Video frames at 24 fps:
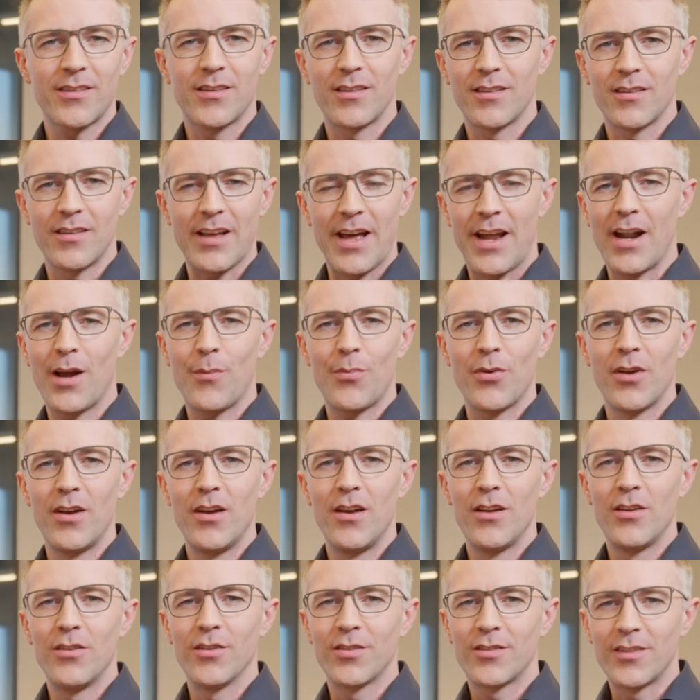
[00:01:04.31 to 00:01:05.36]
setup,
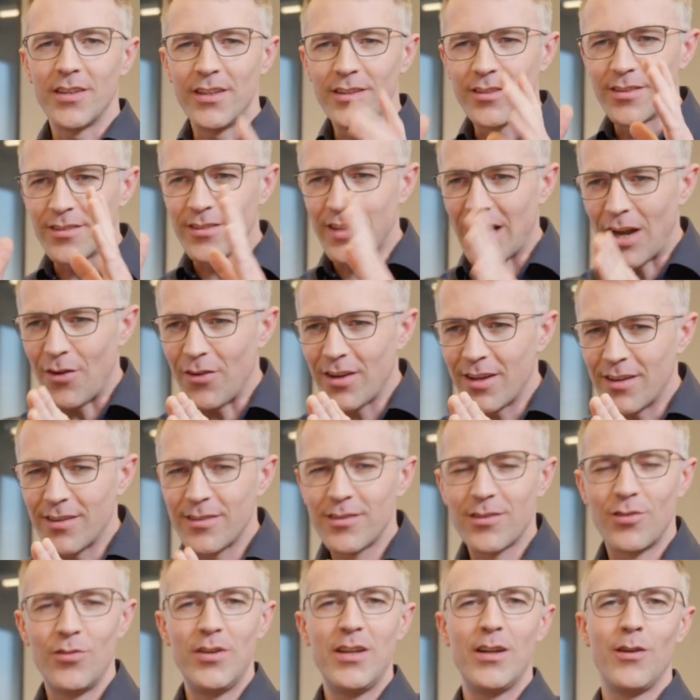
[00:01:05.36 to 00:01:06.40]
you're still staring at a
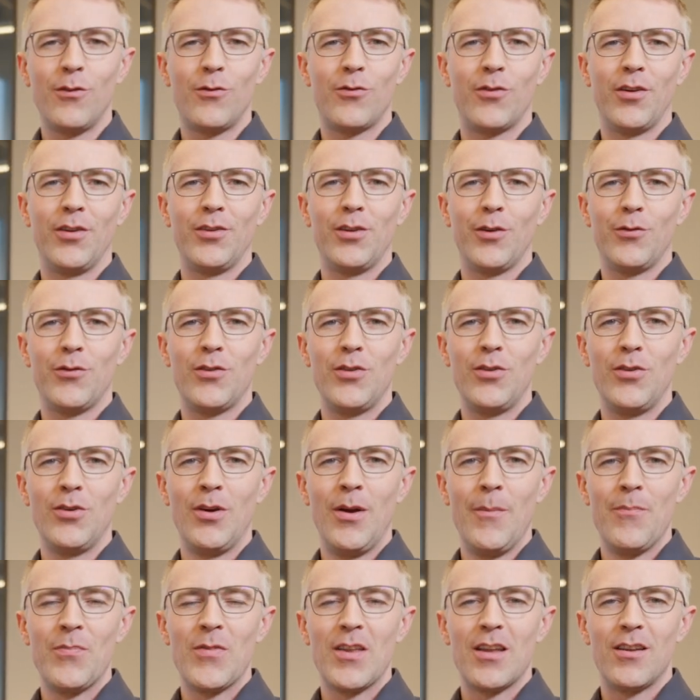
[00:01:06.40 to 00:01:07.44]
screen in front of
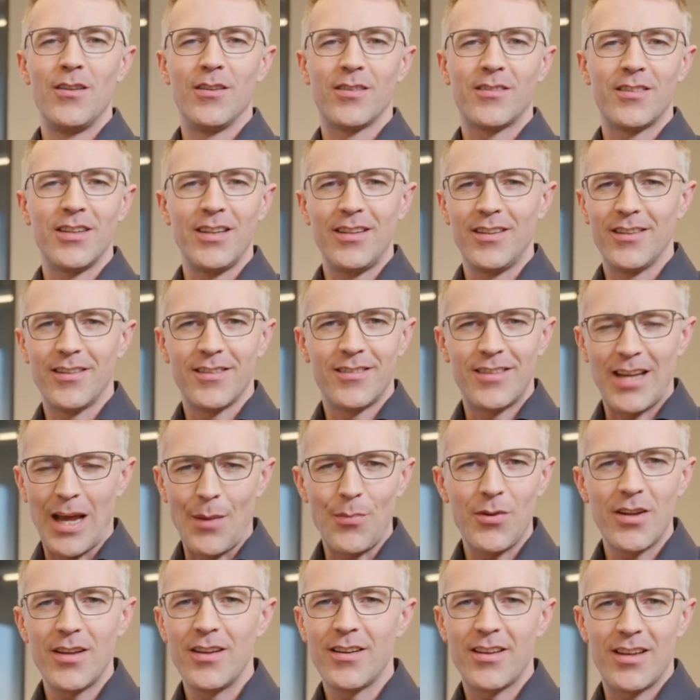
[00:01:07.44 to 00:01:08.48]
you, you're still
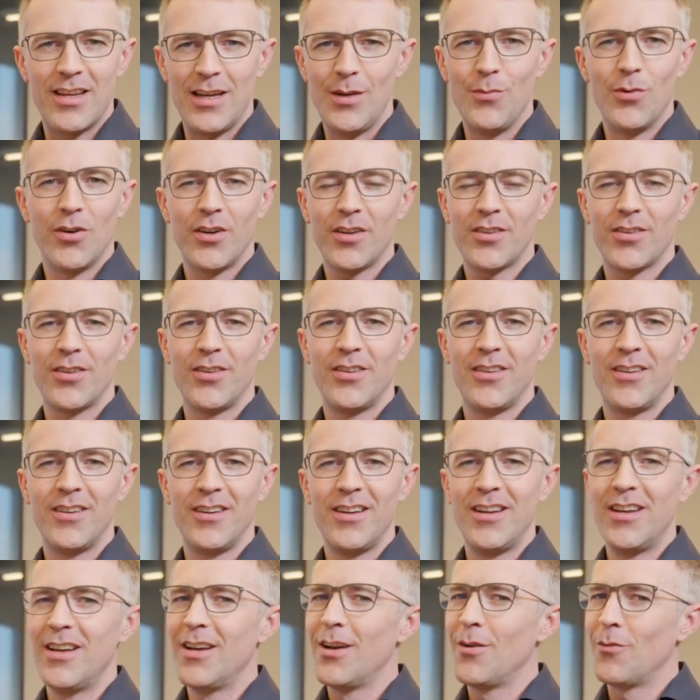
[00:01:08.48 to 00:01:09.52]
tapping a keyboard.
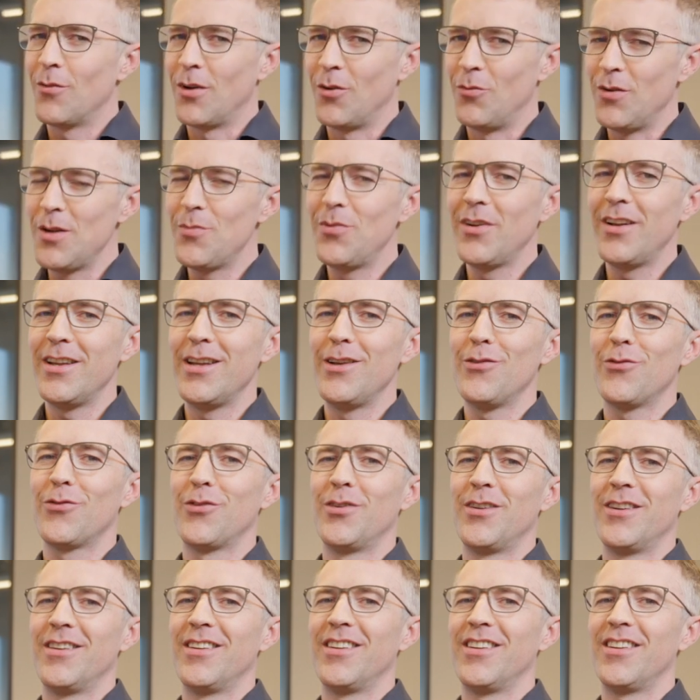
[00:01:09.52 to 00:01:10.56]
But we believe
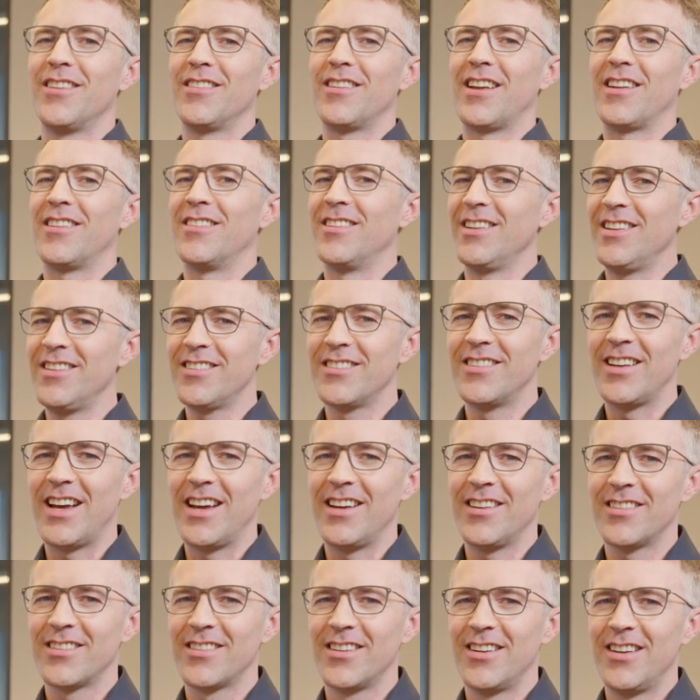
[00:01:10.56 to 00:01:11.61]
that these
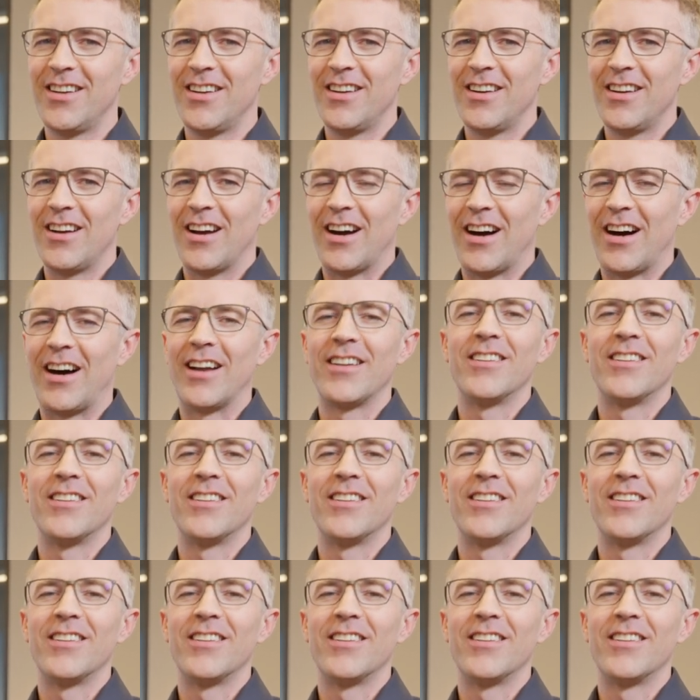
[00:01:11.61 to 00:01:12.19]
days are